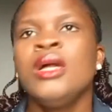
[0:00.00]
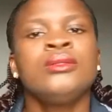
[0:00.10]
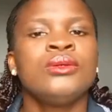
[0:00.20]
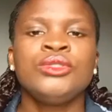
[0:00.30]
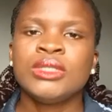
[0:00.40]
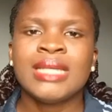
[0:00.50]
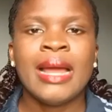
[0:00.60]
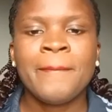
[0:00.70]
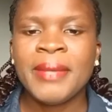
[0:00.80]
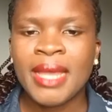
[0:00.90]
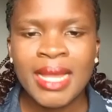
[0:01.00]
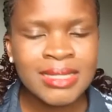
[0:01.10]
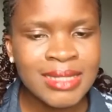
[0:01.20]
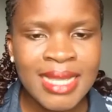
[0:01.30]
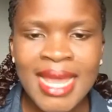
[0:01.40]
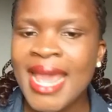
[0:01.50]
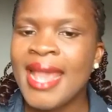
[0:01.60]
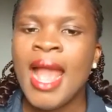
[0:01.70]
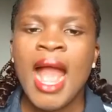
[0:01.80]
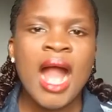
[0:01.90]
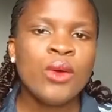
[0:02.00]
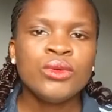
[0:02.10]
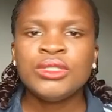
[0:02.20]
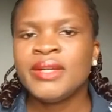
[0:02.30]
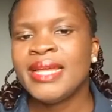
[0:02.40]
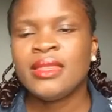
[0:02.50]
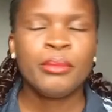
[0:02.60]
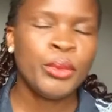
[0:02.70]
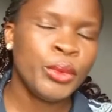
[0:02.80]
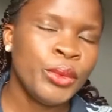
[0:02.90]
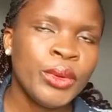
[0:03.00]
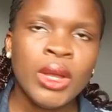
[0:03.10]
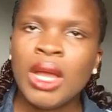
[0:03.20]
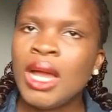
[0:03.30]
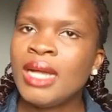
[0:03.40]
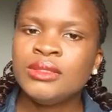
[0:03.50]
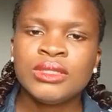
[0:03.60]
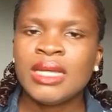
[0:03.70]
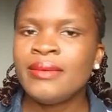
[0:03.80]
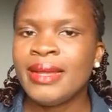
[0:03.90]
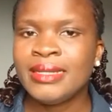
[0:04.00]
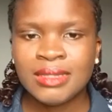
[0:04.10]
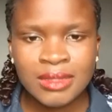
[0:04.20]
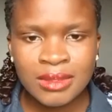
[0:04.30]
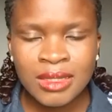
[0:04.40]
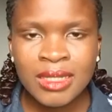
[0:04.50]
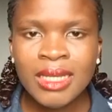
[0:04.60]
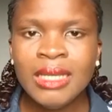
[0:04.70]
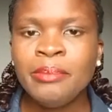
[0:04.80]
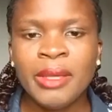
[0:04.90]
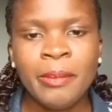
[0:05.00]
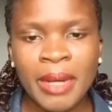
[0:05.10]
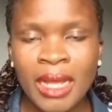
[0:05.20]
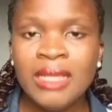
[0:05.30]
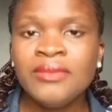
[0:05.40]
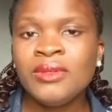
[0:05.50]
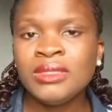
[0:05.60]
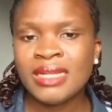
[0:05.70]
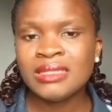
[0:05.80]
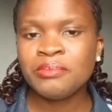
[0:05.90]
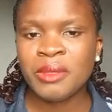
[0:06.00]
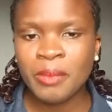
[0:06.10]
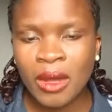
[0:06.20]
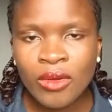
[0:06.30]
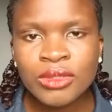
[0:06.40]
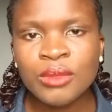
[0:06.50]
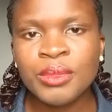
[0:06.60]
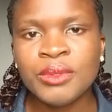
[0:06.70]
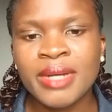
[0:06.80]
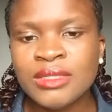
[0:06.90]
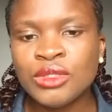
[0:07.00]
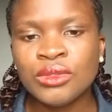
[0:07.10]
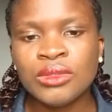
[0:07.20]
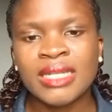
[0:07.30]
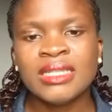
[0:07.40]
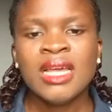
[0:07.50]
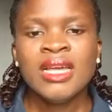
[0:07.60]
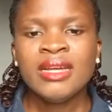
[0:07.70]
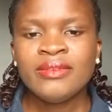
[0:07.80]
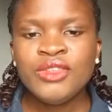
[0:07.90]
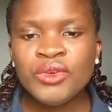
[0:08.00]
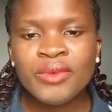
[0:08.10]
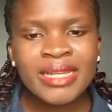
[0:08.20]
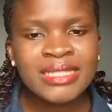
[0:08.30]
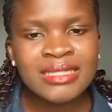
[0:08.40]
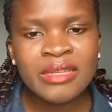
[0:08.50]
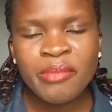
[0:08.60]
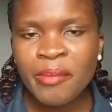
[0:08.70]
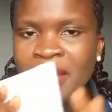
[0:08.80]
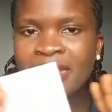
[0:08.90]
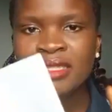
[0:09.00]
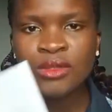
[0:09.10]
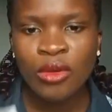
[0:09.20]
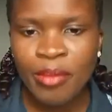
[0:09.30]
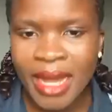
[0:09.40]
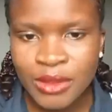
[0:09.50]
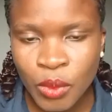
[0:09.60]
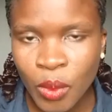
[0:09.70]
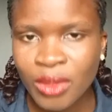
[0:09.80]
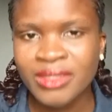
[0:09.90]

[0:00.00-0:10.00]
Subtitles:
Don't just appear and say, I want to write a book, and you start writing in paper. If you want to write in paper, also be ready to know that you writing in paper is not bad though.